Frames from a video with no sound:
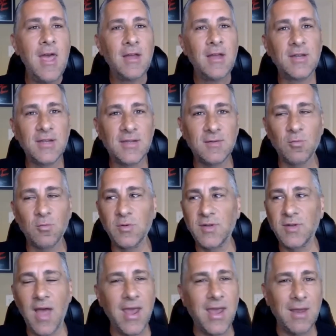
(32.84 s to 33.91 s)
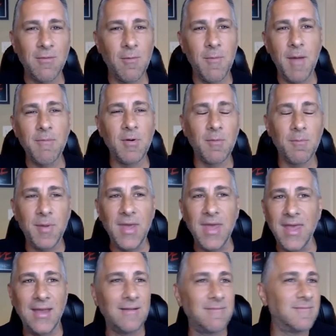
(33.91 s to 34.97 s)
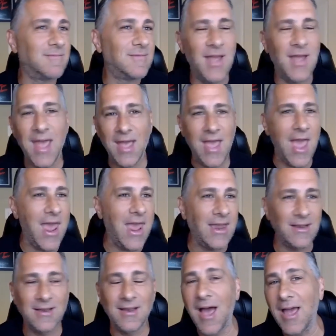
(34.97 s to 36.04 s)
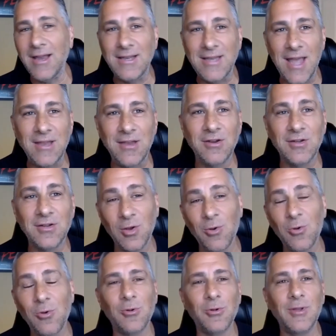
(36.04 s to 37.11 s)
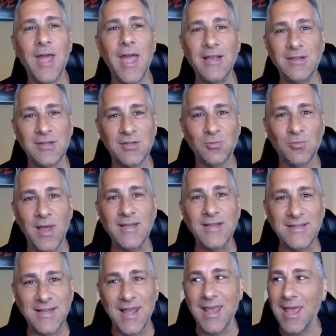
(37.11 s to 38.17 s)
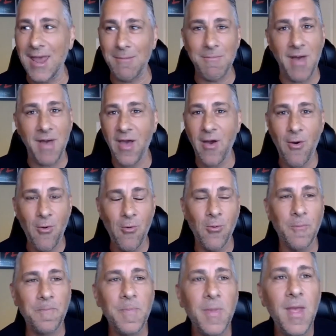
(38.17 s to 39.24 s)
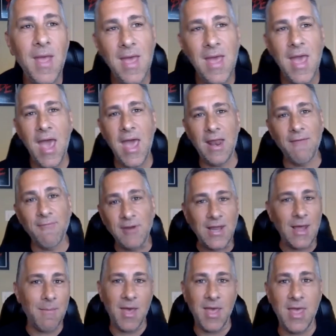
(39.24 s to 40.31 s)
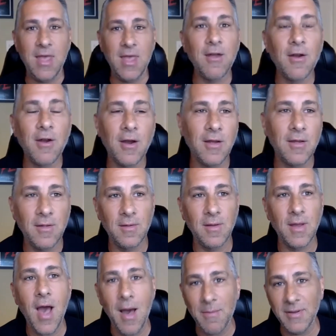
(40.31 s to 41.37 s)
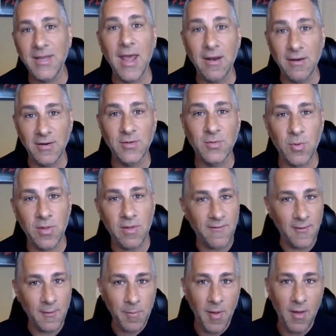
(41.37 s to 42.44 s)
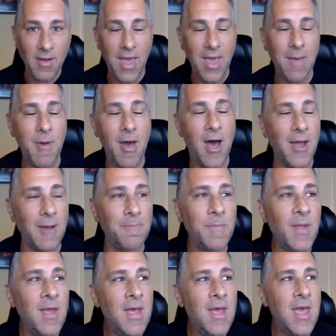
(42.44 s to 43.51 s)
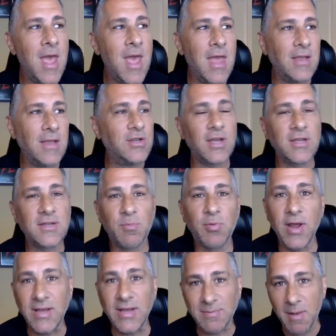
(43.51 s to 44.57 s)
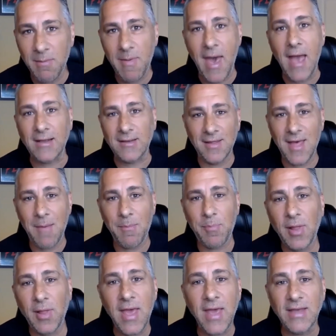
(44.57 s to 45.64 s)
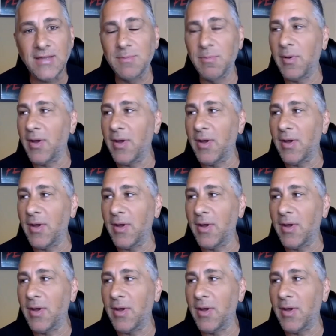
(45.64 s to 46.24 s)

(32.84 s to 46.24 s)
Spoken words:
just was, I could remember being 8, 9, 10 years old and just resting in my home. And every time I hear commentators with a football game on, it just brings me back to that place. But